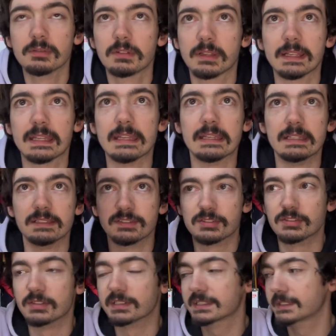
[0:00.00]
Like, it is
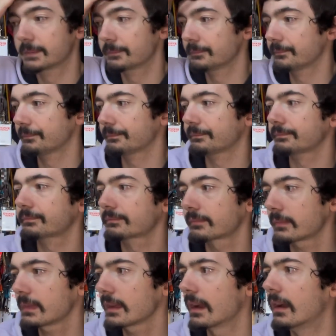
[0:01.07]
just
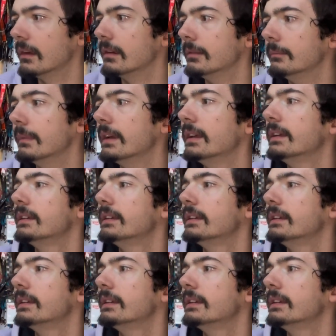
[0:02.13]
um,